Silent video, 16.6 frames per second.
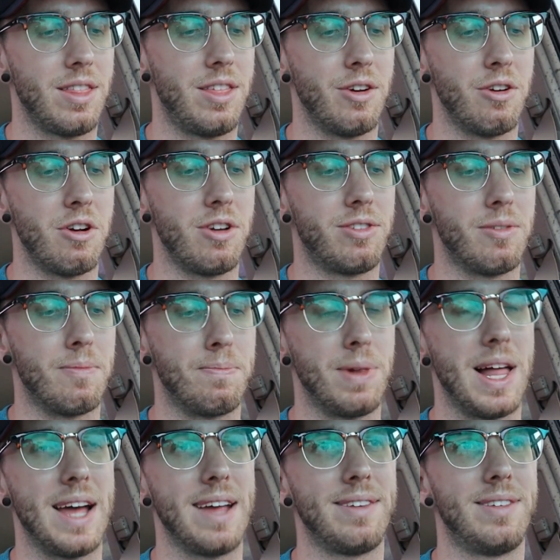there are some
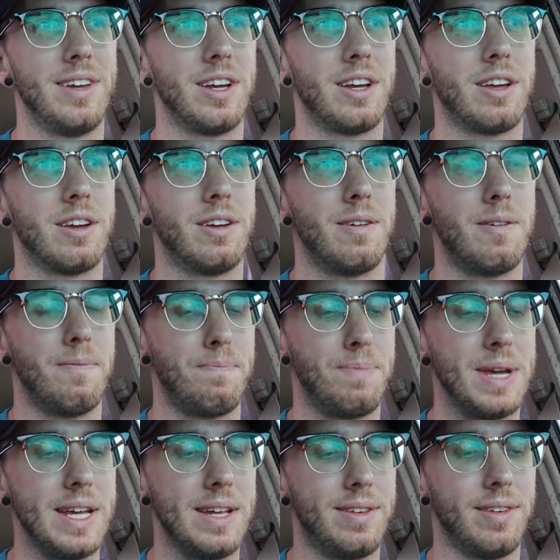plastic
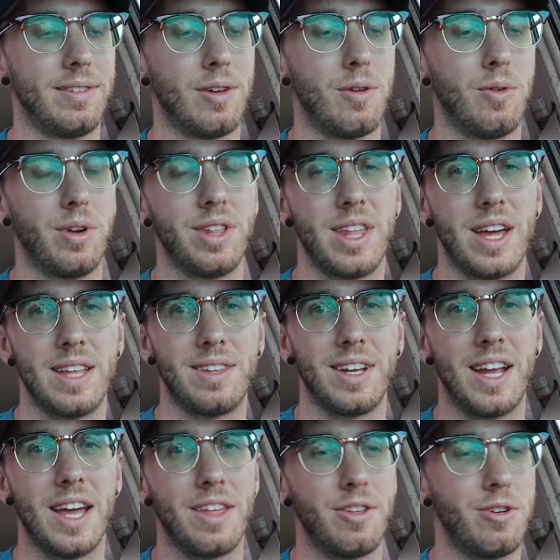pieces holding that
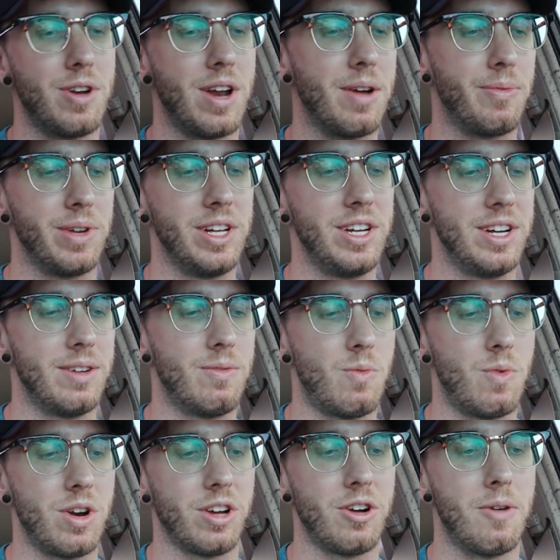together, and I really didn't
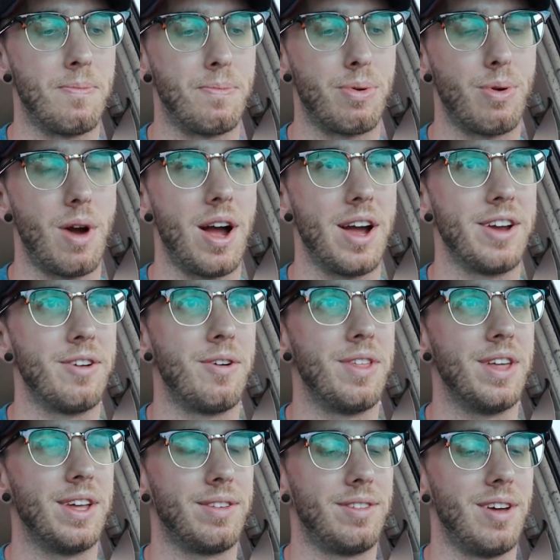want to go prying
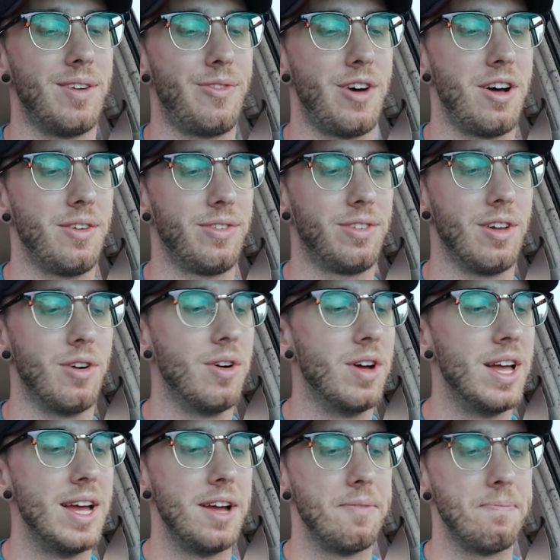all that stuff off, so
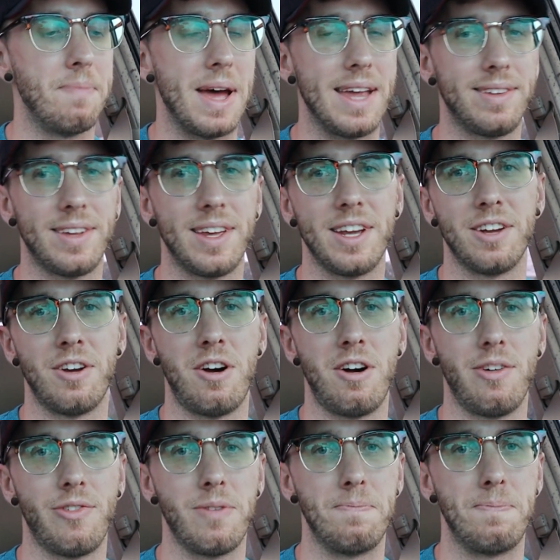masking it
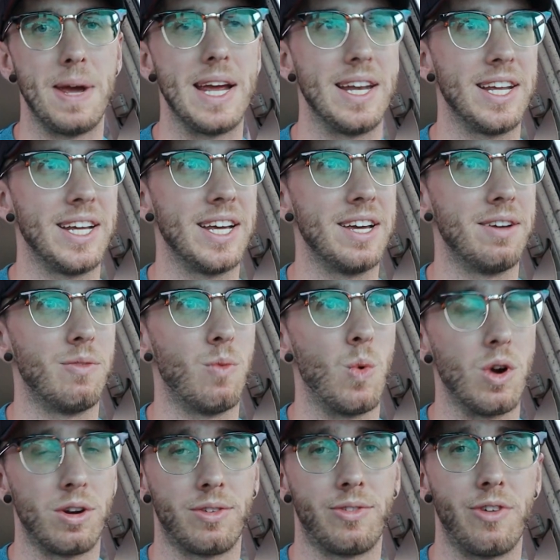off and painting it
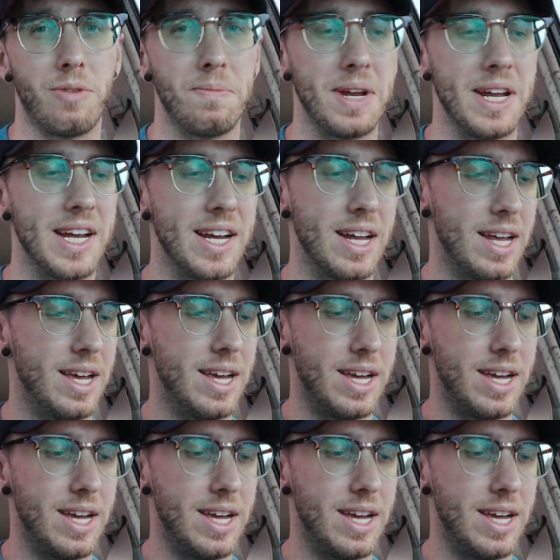worked for me.